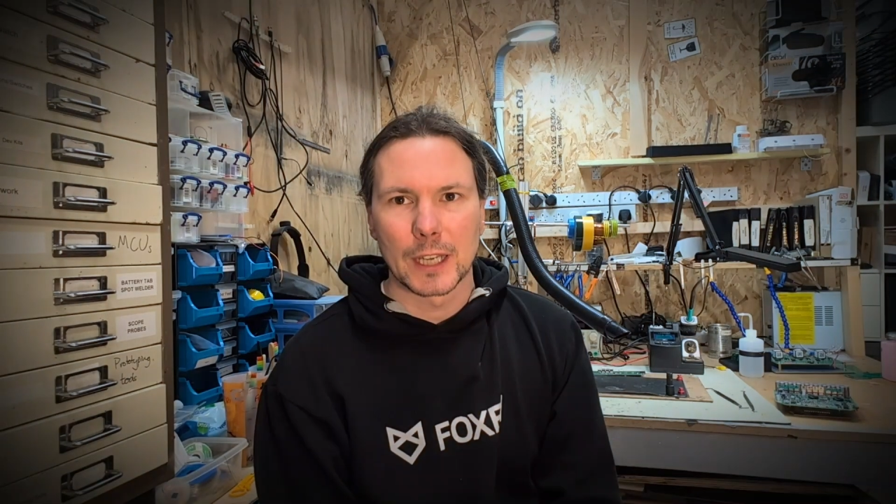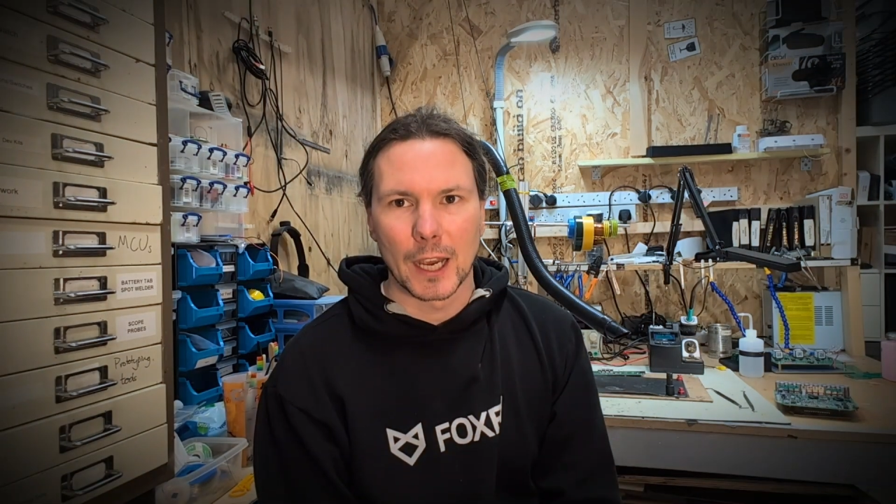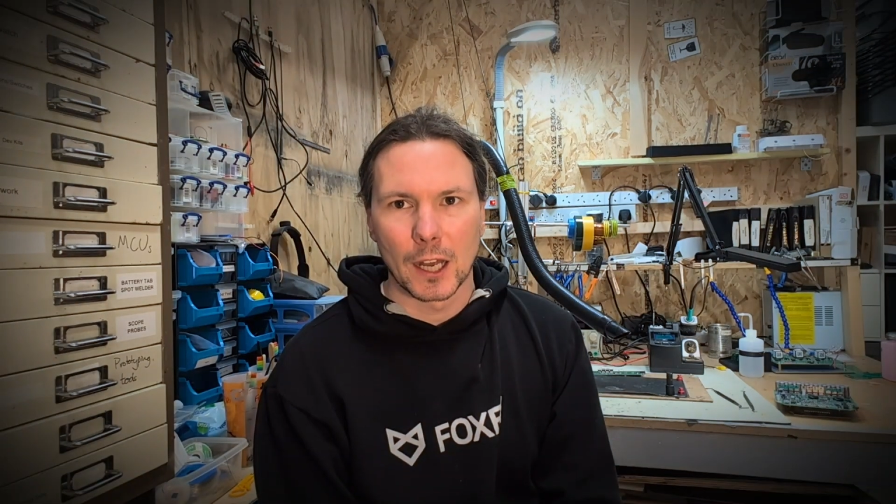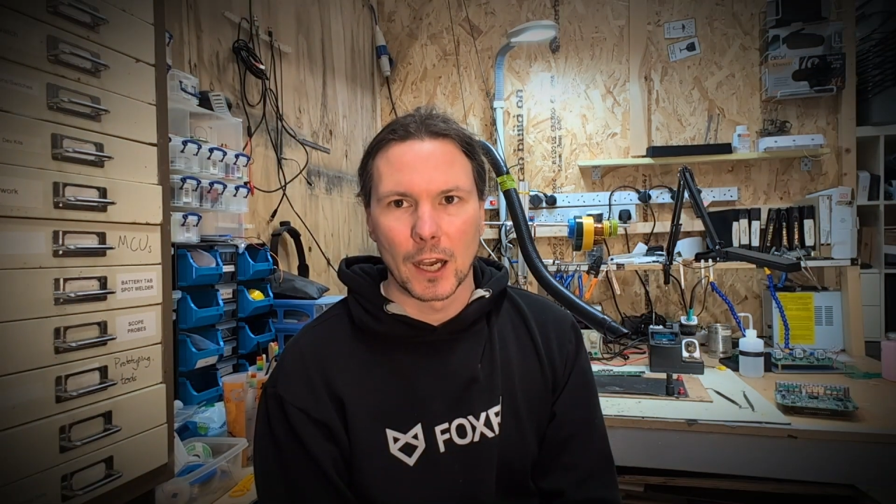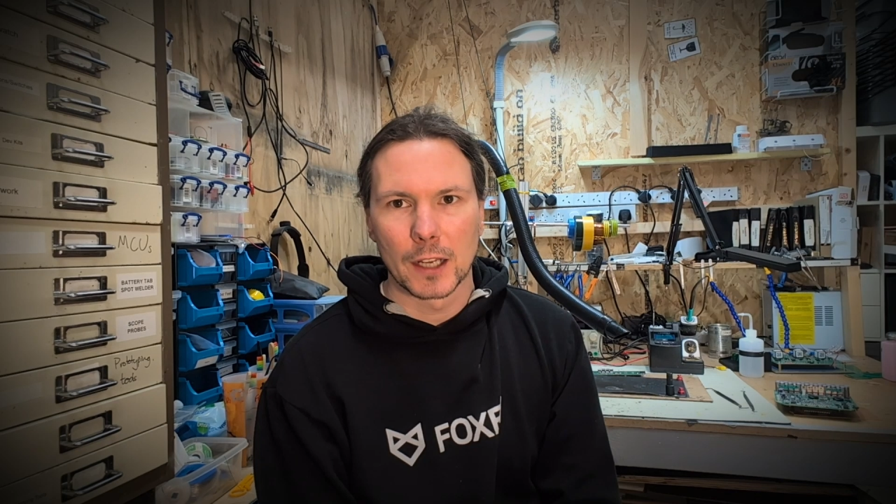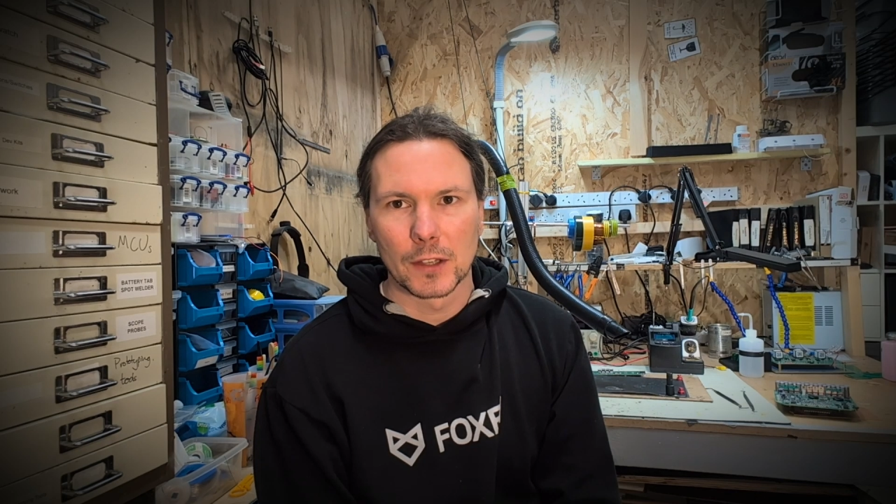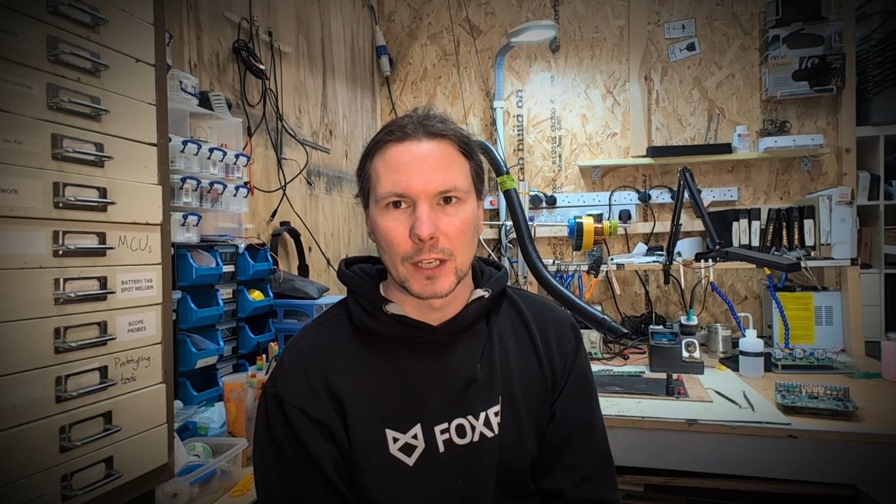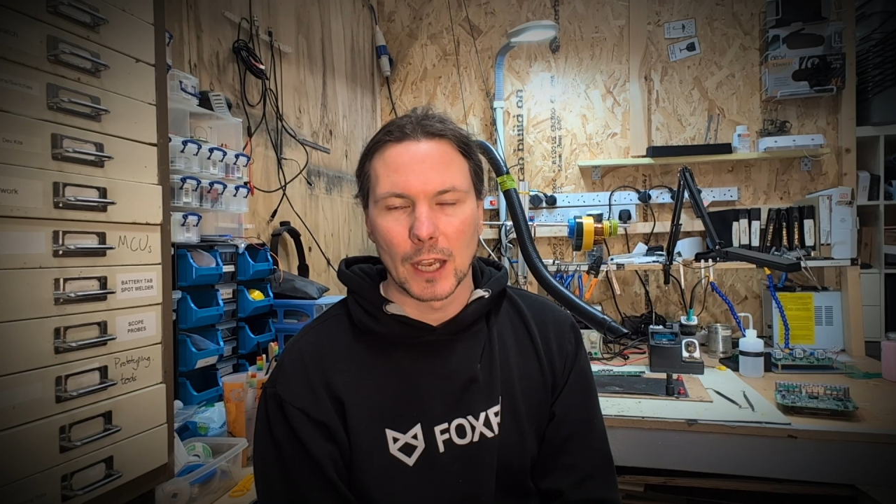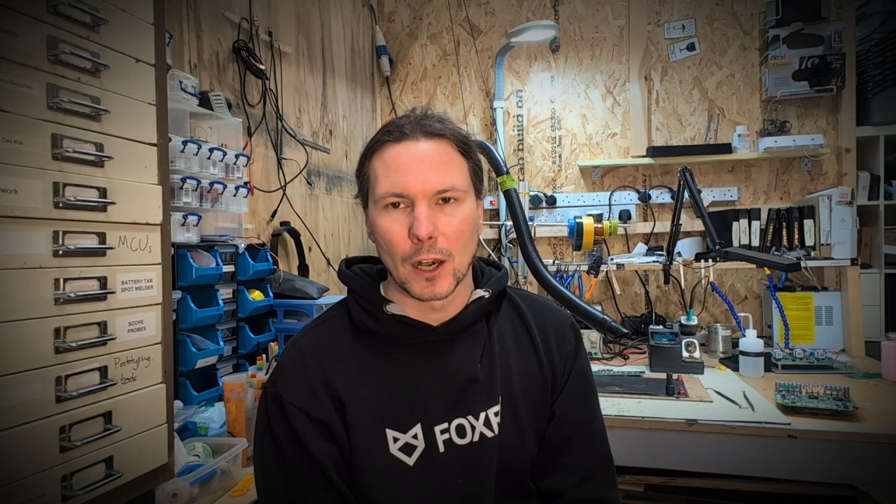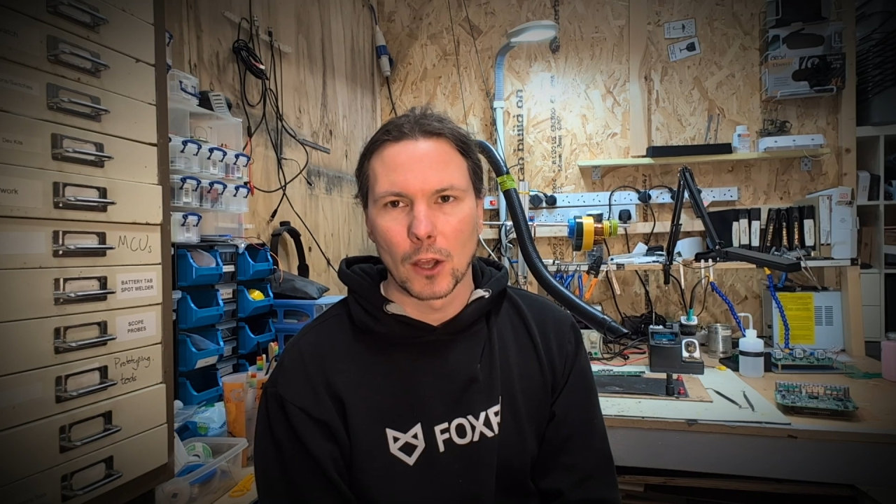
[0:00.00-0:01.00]
CAN high and the
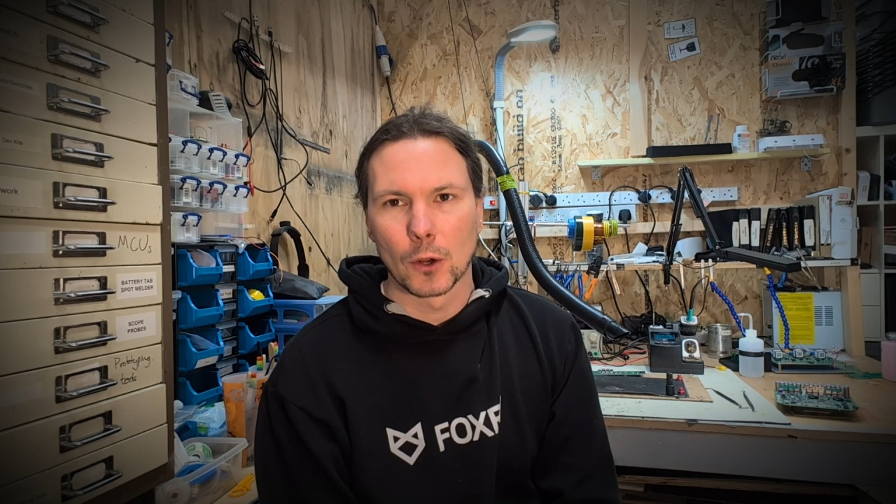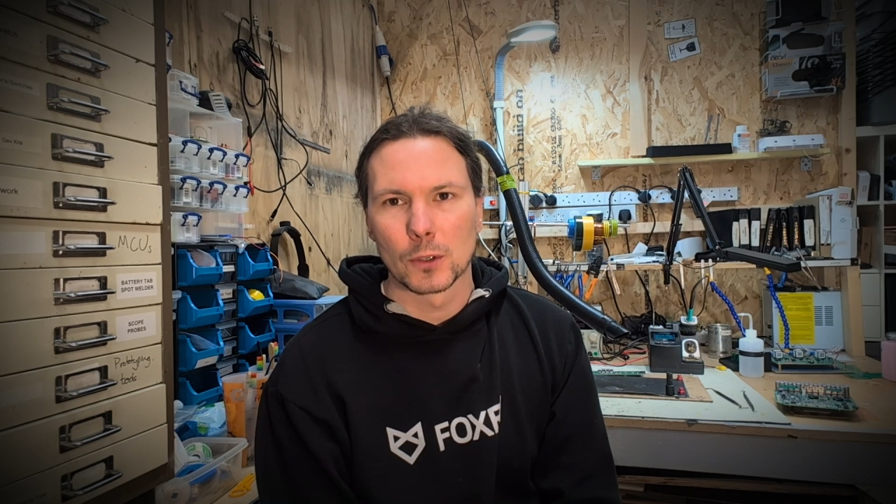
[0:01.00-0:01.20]
CAN low